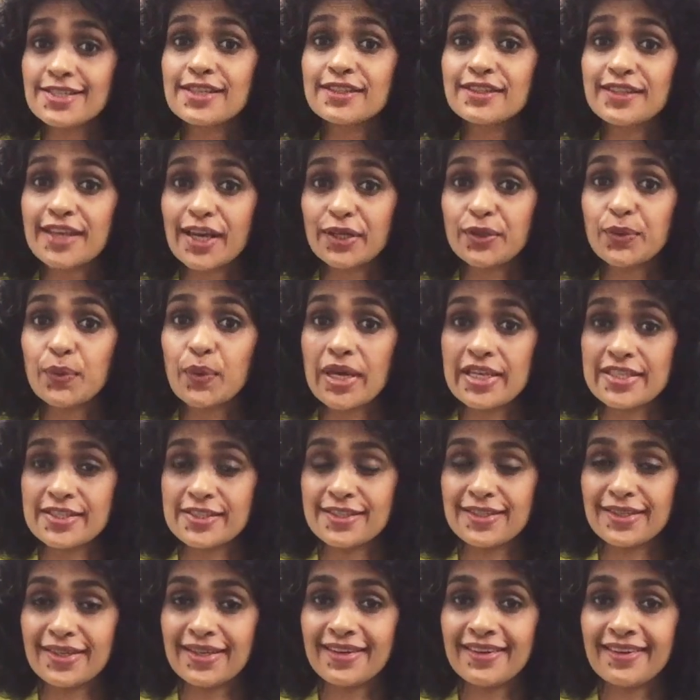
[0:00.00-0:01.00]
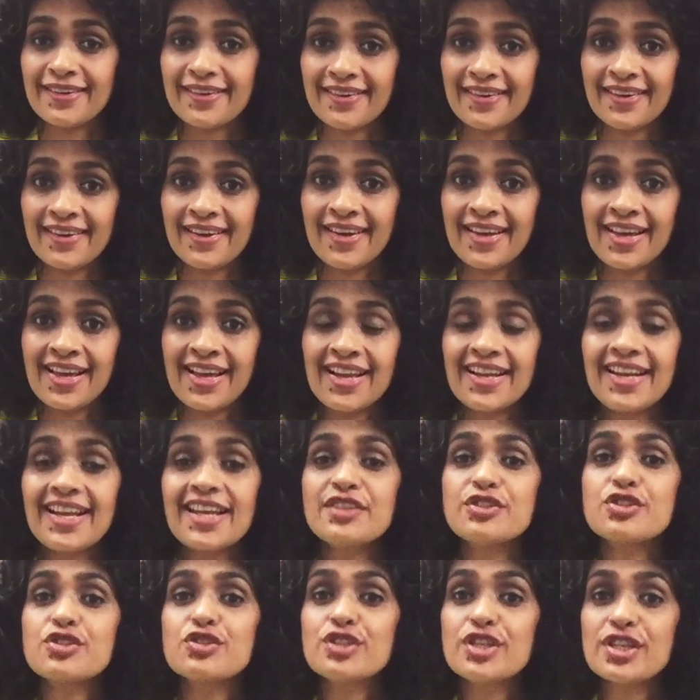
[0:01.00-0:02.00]
that question,
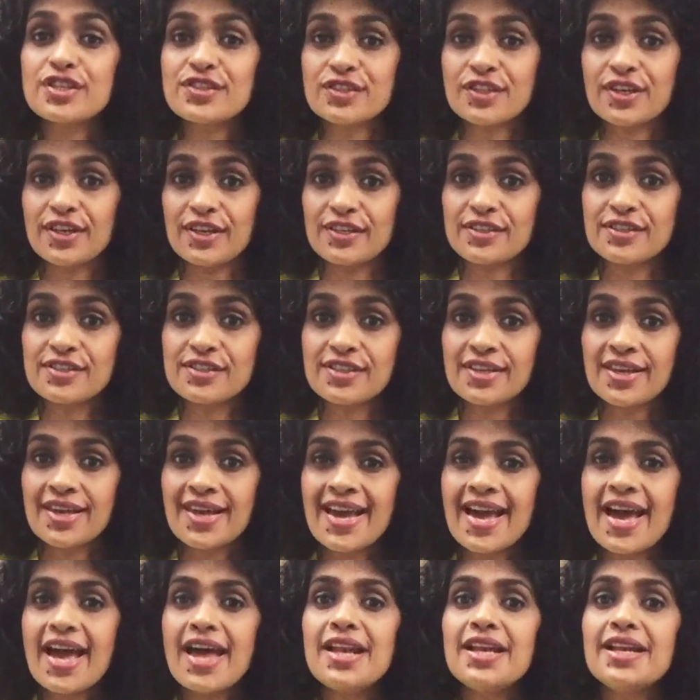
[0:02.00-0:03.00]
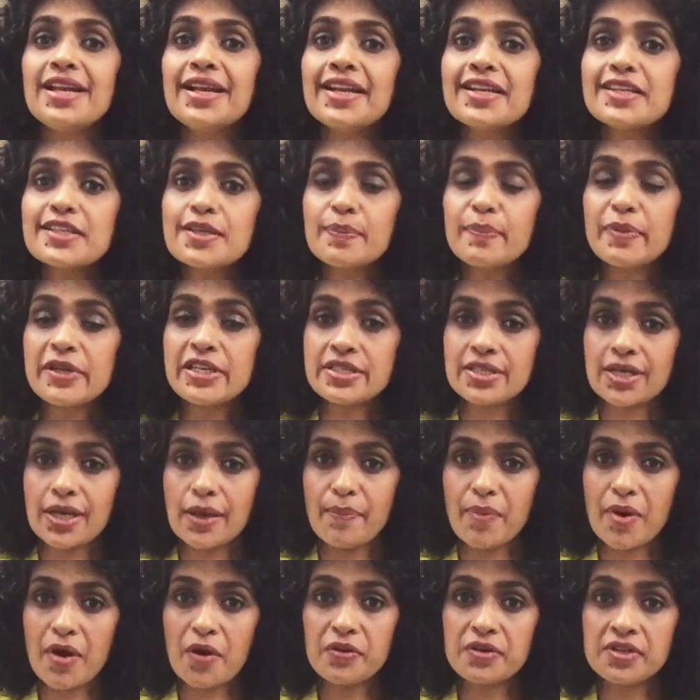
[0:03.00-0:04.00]
let's discuss a little bit
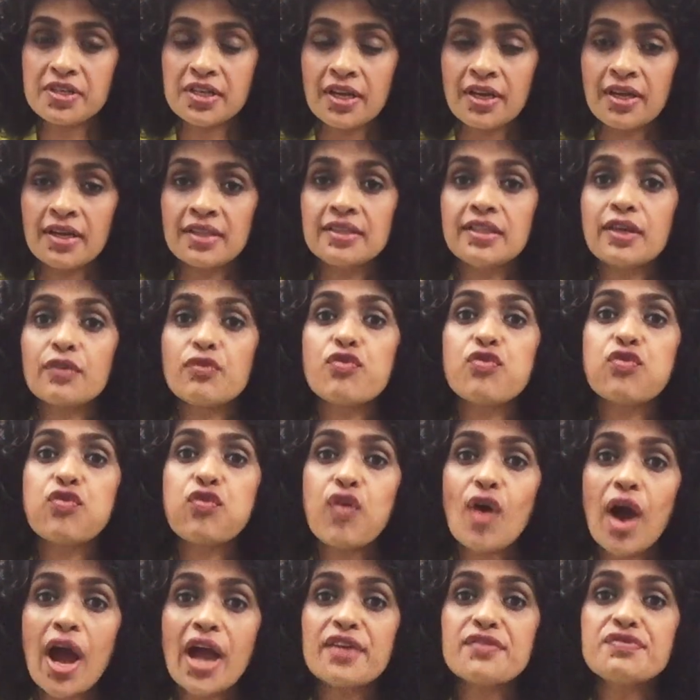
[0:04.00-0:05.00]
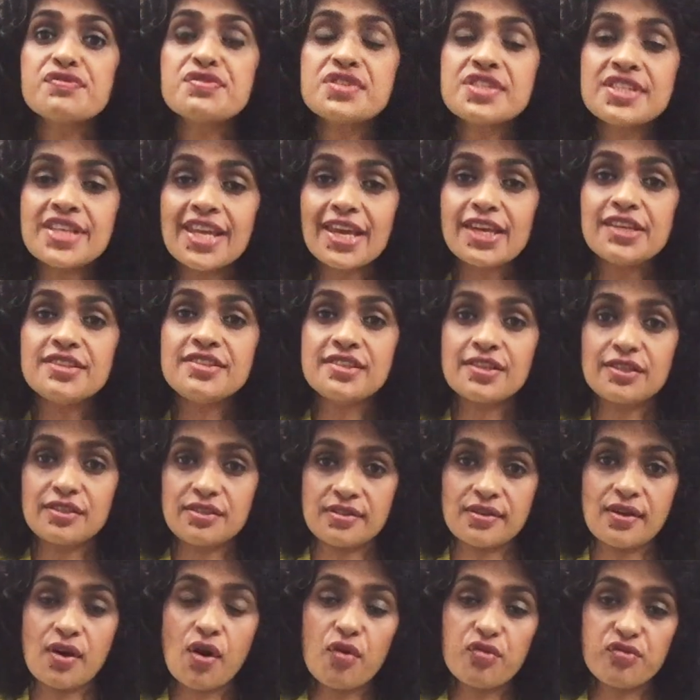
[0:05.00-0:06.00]
about the 5 stages
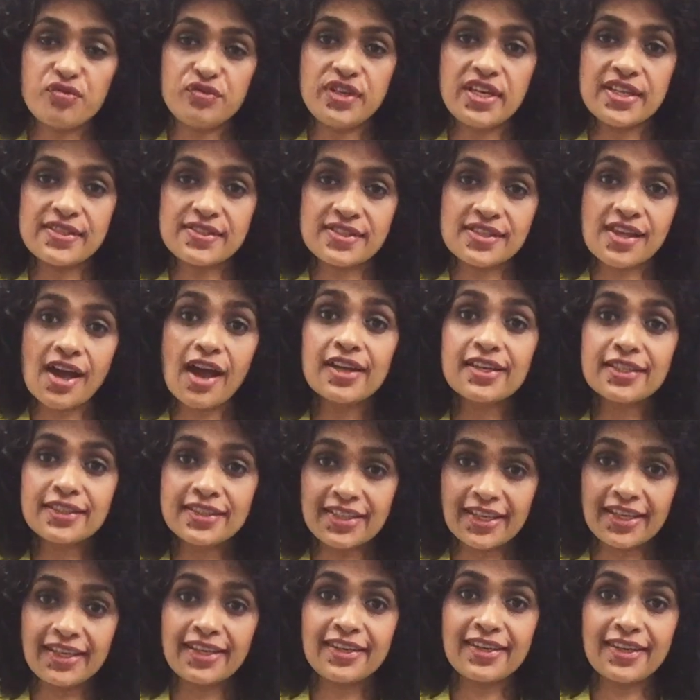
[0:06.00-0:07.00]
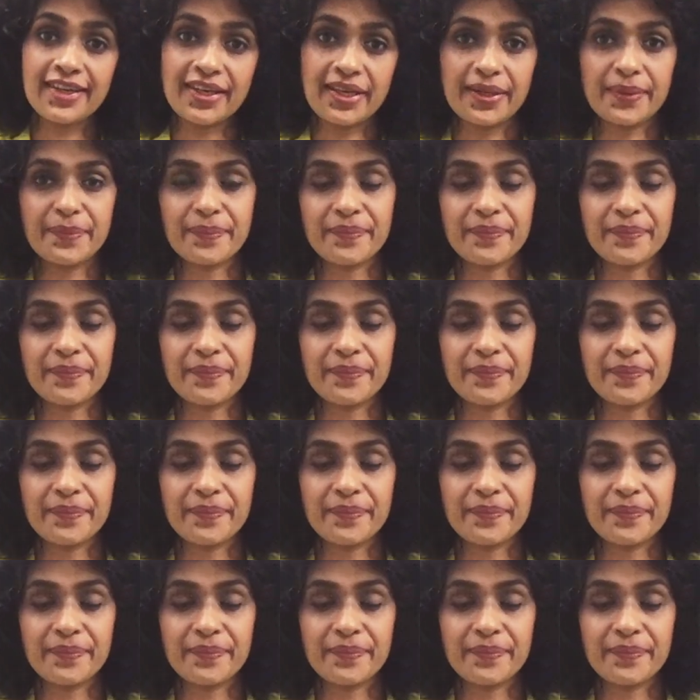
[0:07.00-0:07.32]
of design thinking.